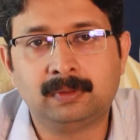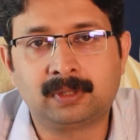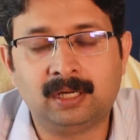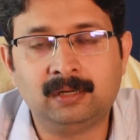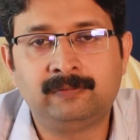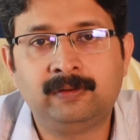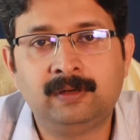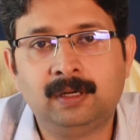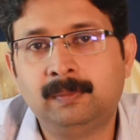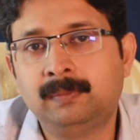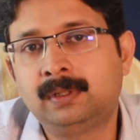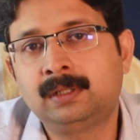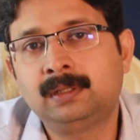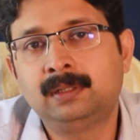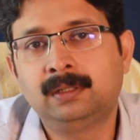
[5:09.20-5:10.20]

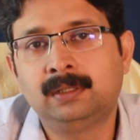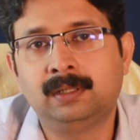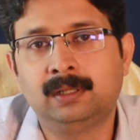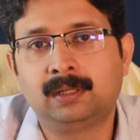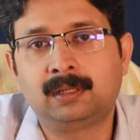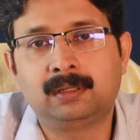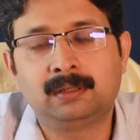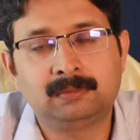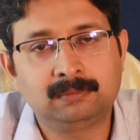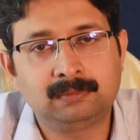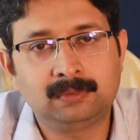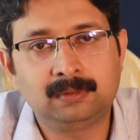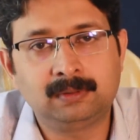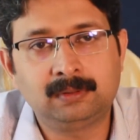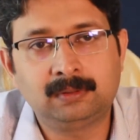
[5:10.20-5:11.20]
confirmed her
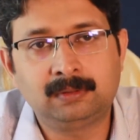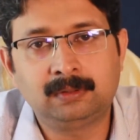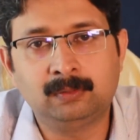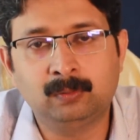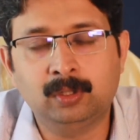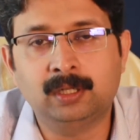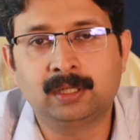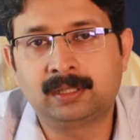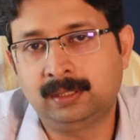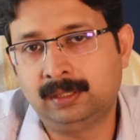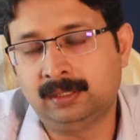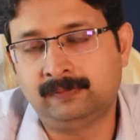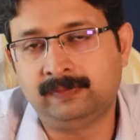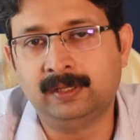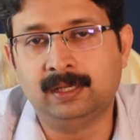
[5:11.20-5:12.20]
work in
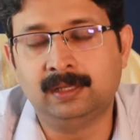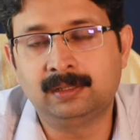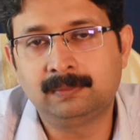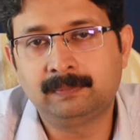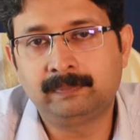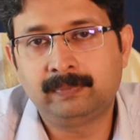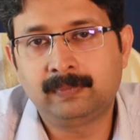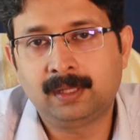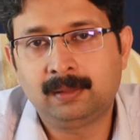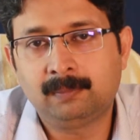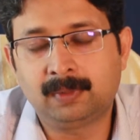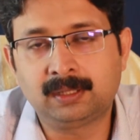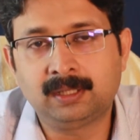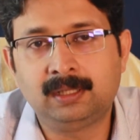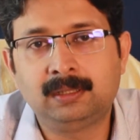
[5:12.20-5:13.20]
the field,
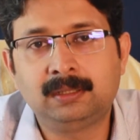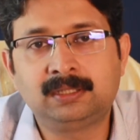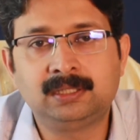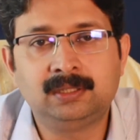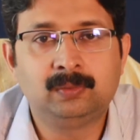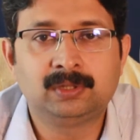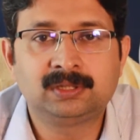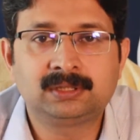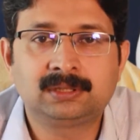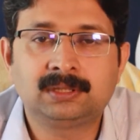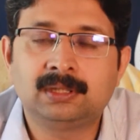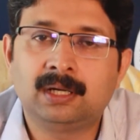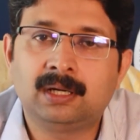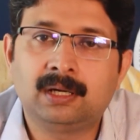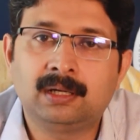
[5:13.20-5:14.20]
but then she was
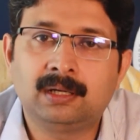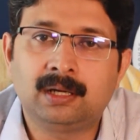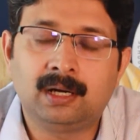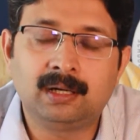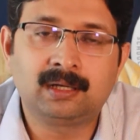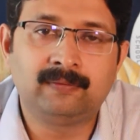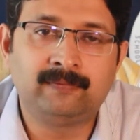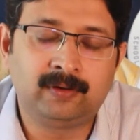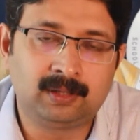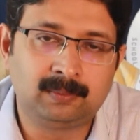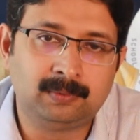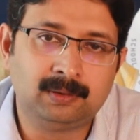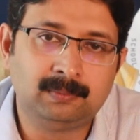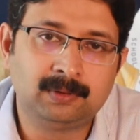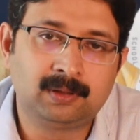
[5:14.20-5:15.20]

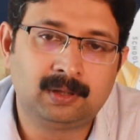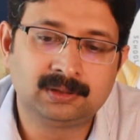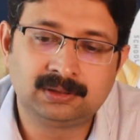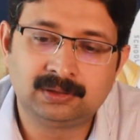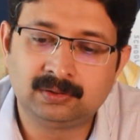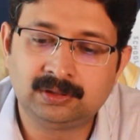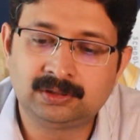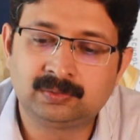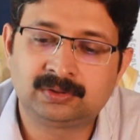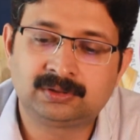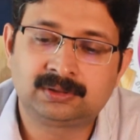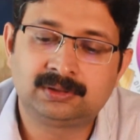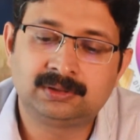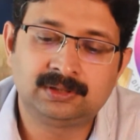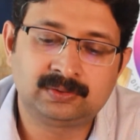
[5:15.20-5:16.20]
uncomfortable because
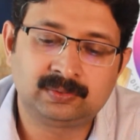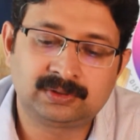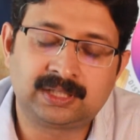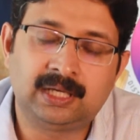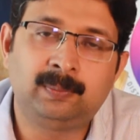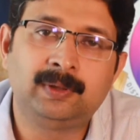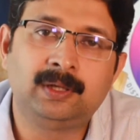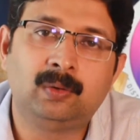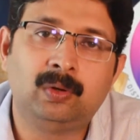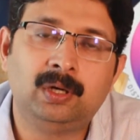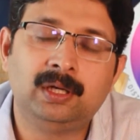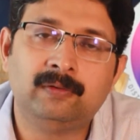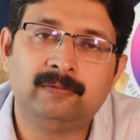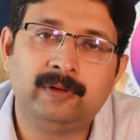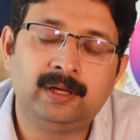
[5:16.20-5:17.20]
this was helping
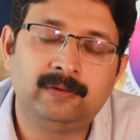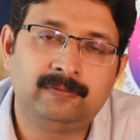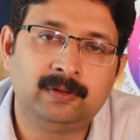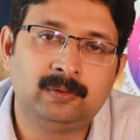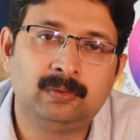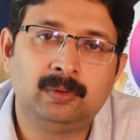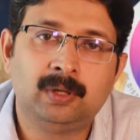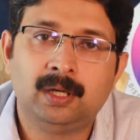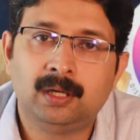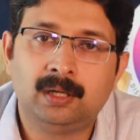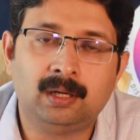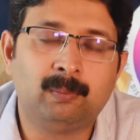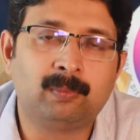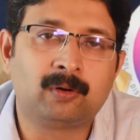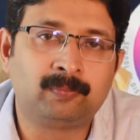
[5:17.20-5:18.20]
only a very few
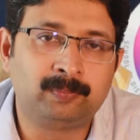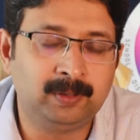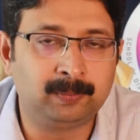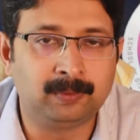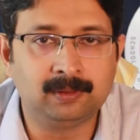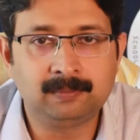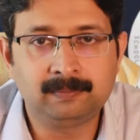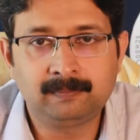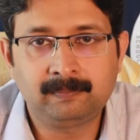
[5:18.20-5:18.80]
number of people.